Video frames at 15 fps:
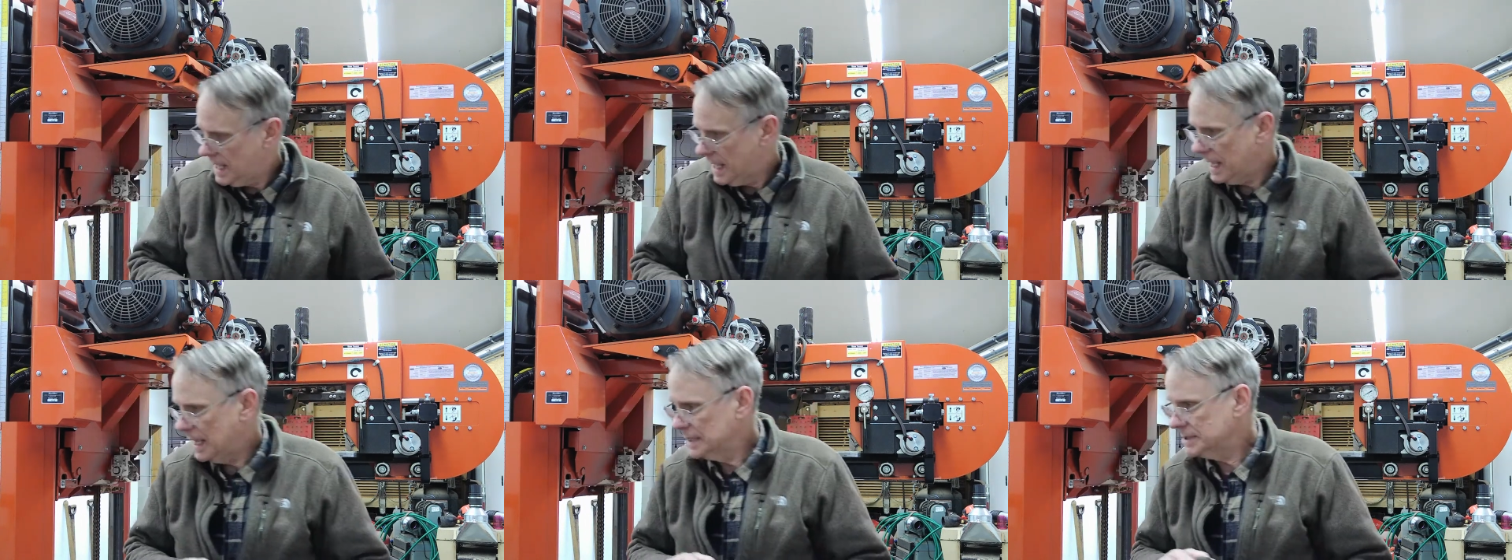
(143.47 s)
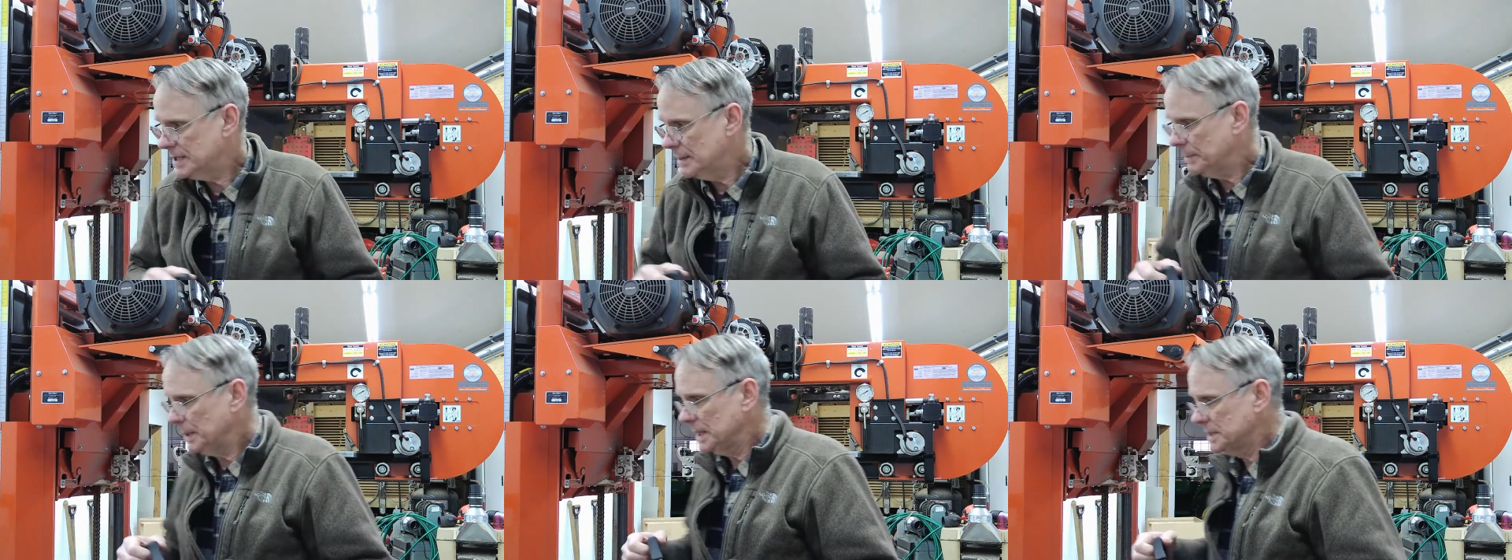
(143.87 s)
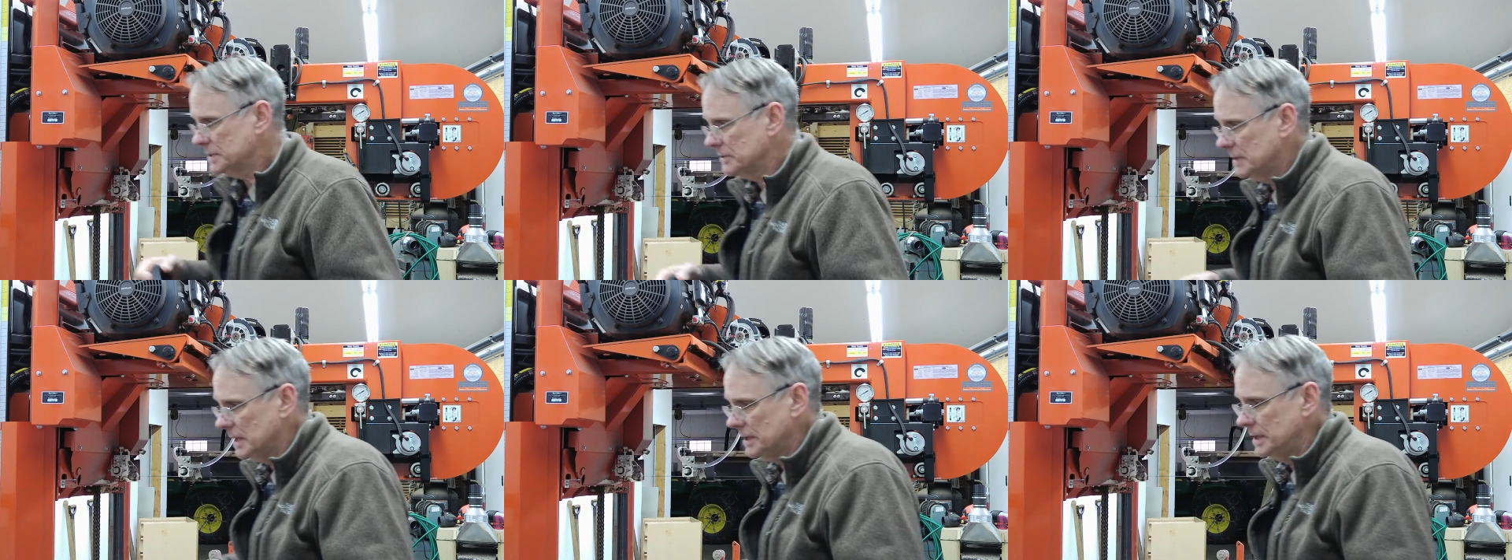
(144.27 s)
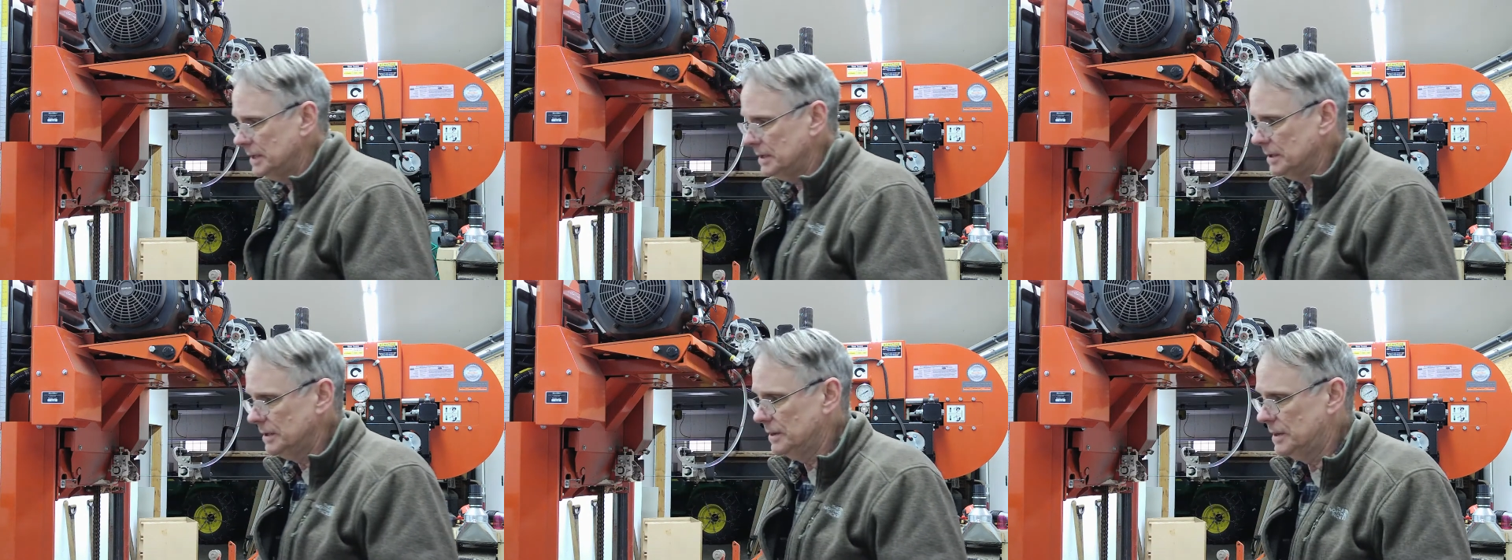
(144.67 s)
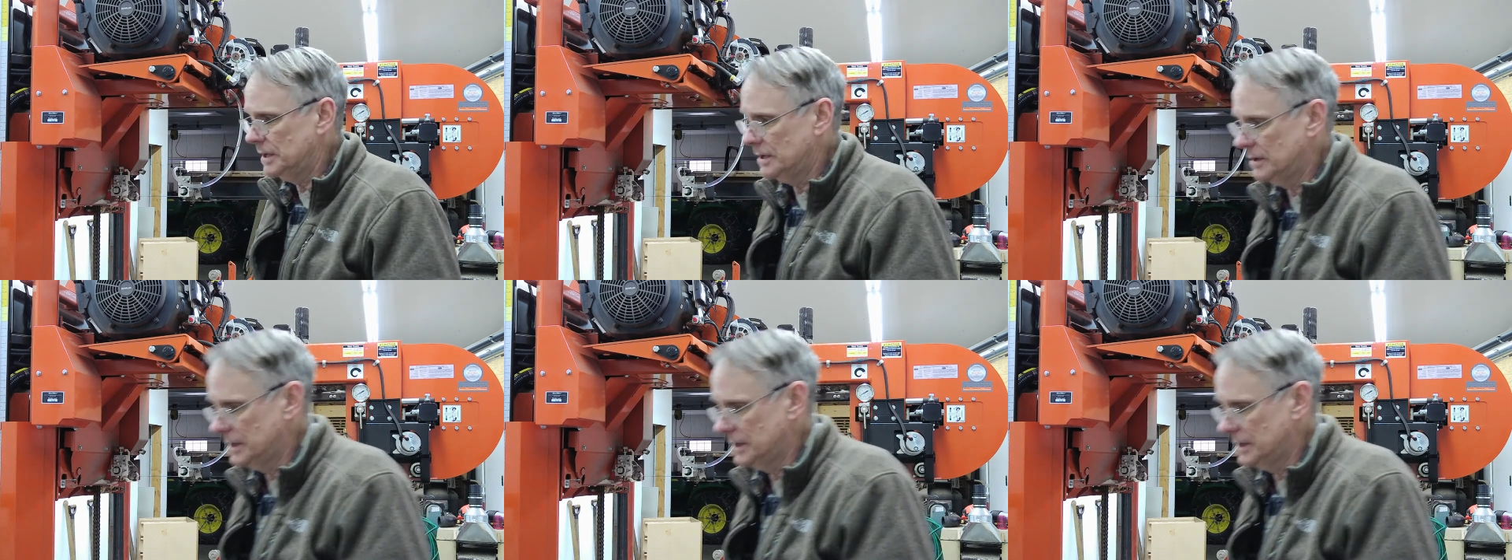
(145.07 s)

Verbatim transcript: and someplace around here, there it